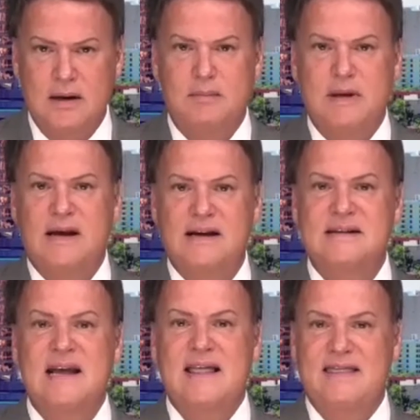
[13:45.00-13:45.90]
Because
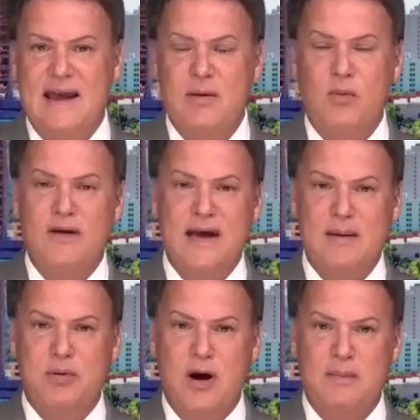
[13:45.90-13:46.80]
they want
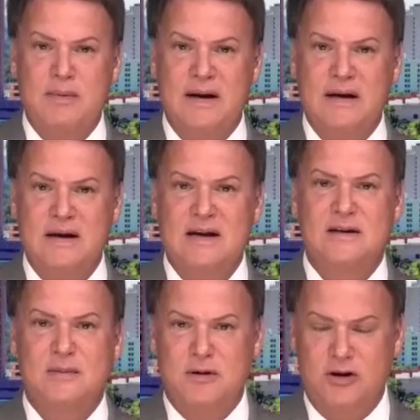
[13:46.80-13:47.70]
that property
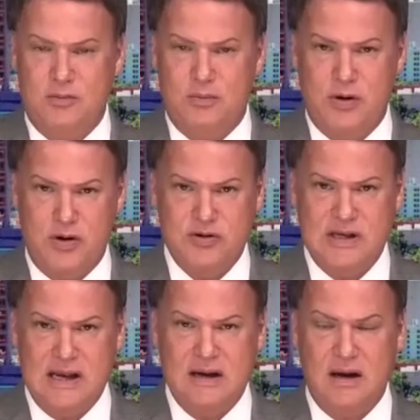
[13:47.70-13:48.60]
to produce
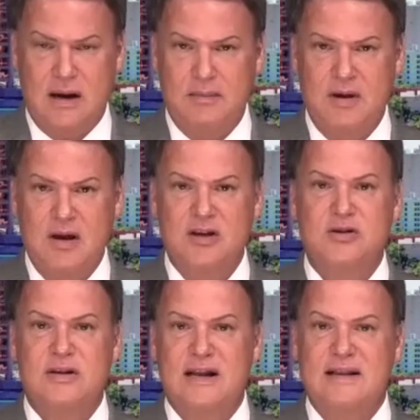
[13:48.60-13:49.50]
income, so
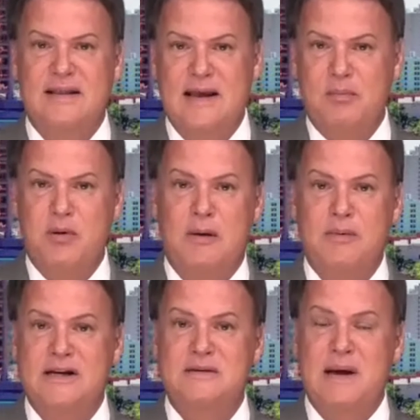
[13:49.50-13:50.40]
that that
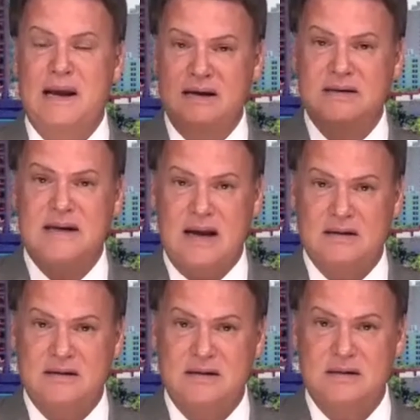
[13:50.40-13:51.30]
property is paying
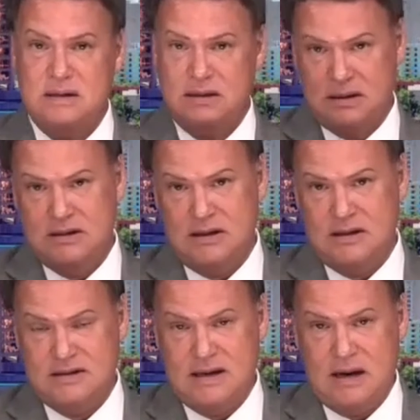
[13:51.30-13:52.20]
taxes to the
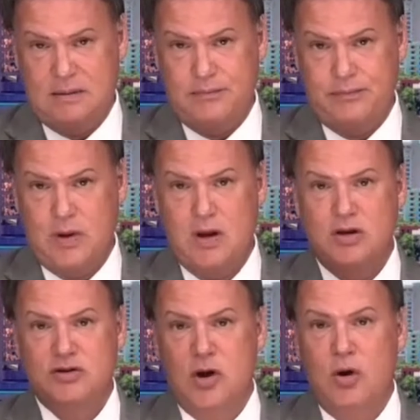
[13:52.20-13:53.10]
state.
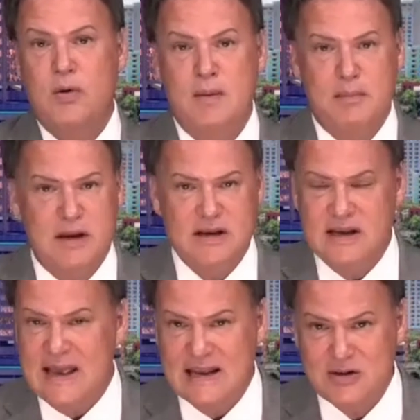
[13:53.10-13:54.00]
So, but you
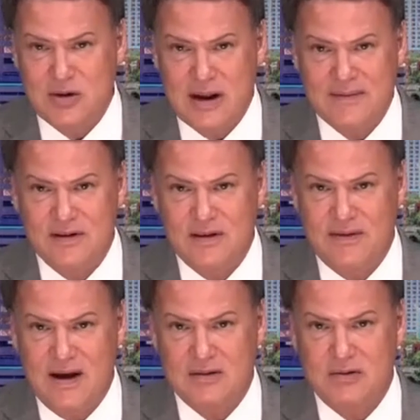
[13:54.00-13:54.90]
can't do it after the
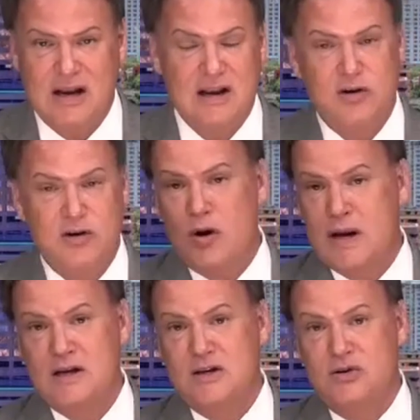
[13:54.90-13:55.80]
fact, right? Nor
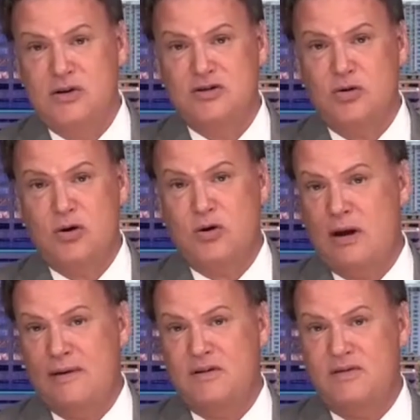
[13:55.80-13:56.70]
can you do historical
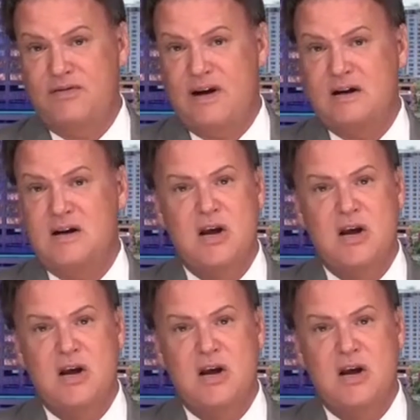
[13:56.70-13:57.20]
after the fact.